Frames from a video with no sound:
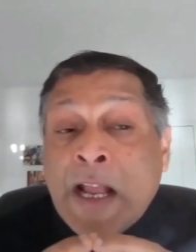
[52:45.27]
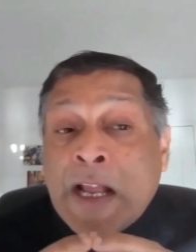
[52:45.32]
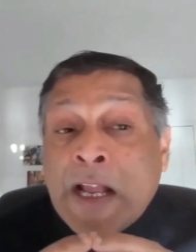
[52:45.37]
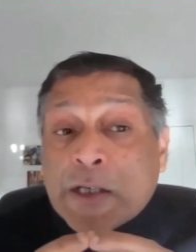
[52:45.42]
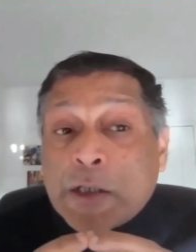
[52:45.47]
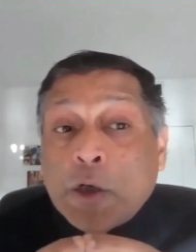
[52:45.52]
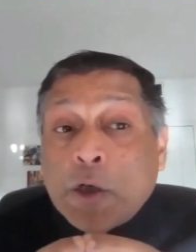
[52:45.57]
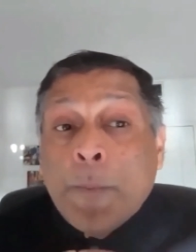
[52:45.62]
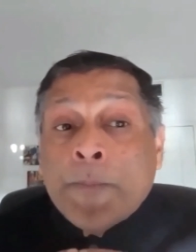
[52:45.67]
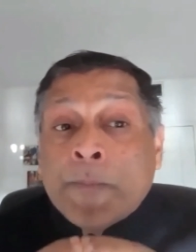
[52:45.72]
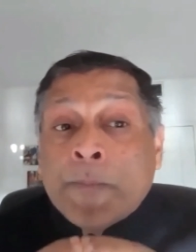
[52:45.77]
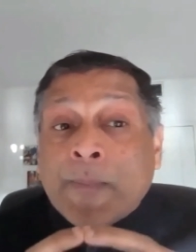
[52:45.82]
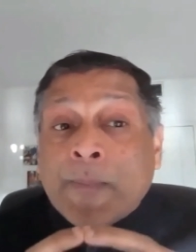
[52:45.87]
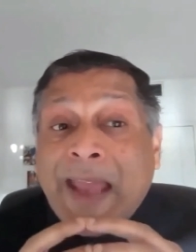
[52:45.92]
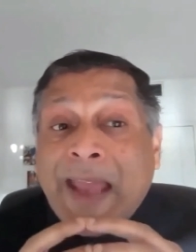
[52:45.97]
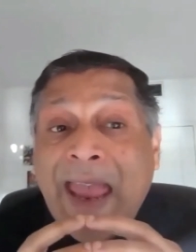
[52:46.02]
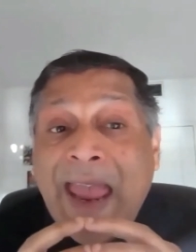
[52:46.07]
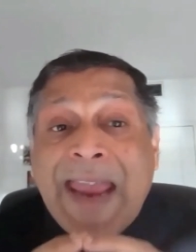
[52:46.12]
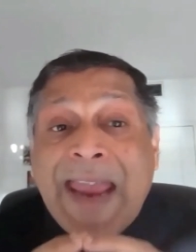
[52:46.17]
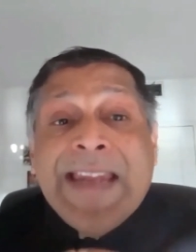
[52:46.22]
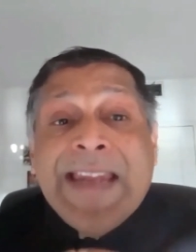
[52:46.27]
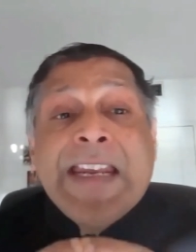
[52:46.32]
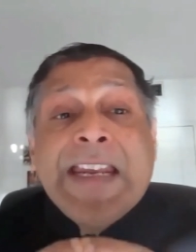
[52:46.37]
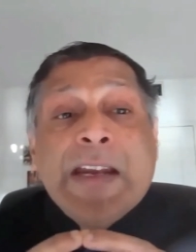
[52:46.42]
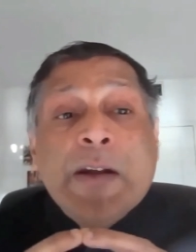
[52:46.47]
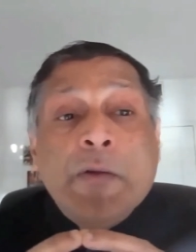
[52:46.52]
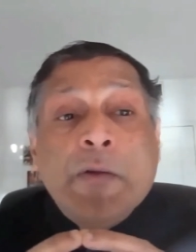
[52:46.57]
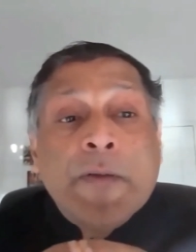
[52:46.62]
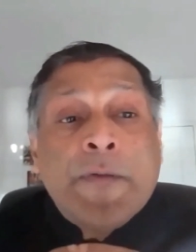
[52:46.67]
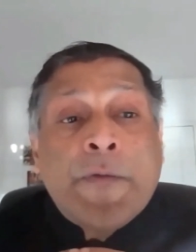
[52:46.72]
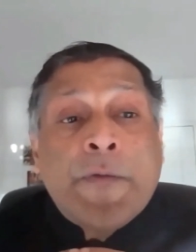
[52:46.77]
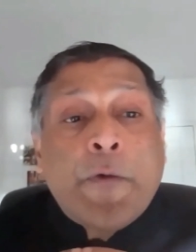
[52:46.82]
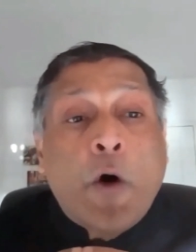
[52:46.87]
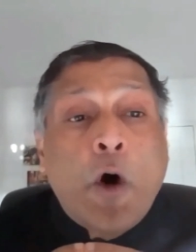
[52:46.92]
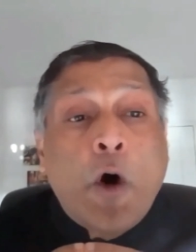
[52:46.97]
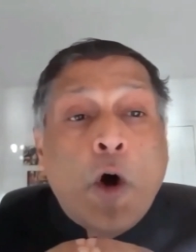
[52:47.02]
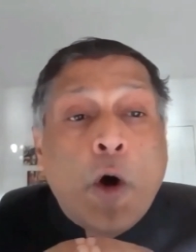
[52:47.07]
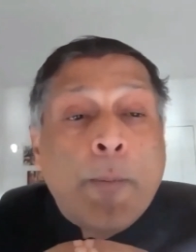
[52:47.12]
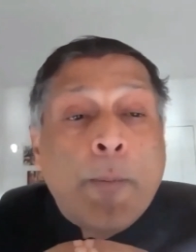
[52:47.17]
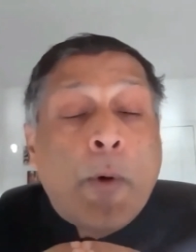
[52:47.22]
So any
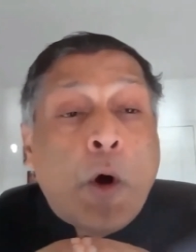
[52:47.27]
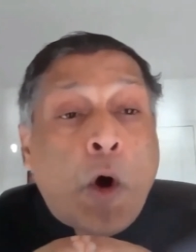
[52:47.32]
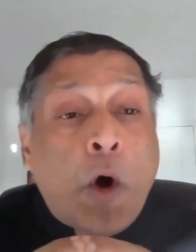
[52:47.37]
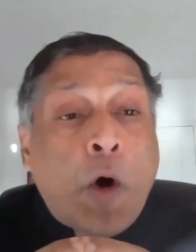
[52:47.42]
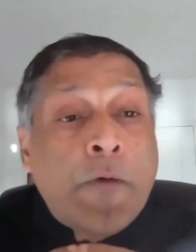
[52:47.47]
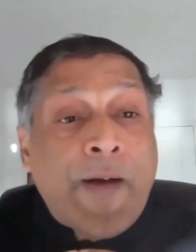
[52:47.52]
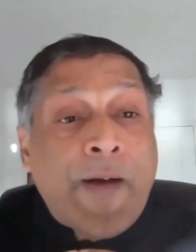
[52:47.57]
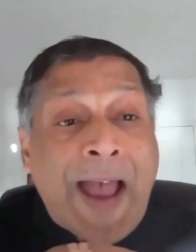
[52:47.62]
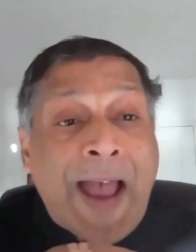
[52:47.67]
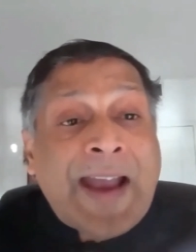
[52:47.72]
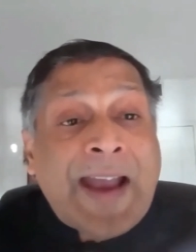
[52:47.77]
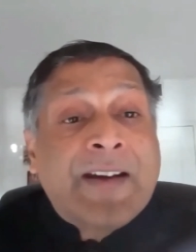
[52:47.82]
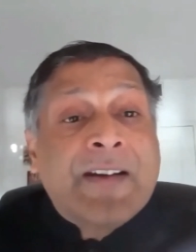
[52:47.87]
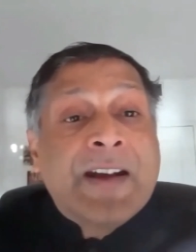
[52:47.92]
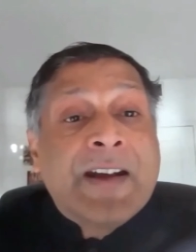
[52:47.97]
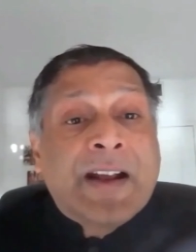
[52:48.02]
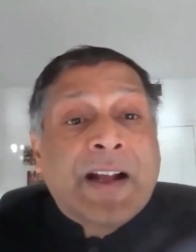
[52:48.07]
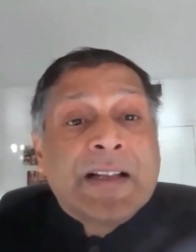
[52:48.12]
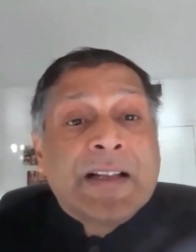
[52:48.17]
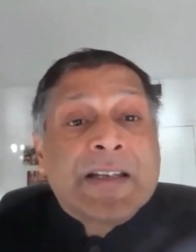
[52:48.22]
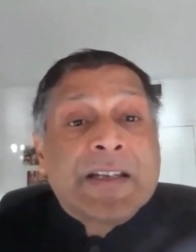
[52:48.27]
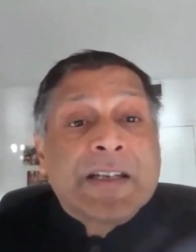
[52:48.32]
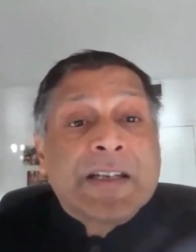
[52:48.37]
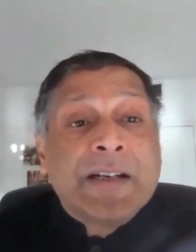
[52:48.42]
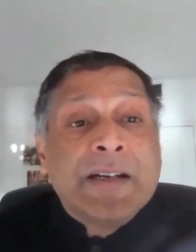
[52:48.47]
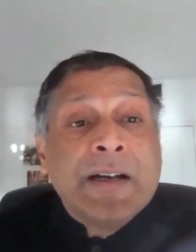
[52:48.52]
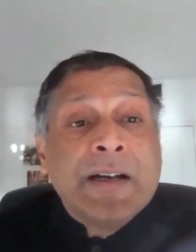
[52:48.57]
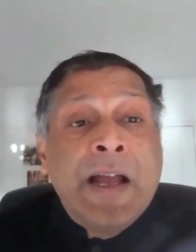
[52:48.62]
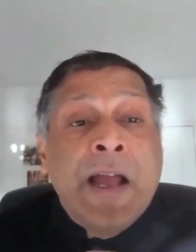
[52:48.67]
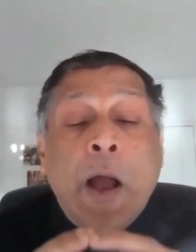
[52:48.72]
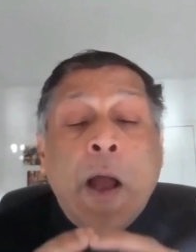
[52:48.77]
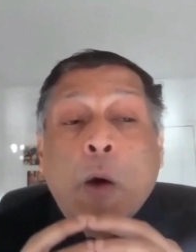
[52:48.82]
reform of agriculture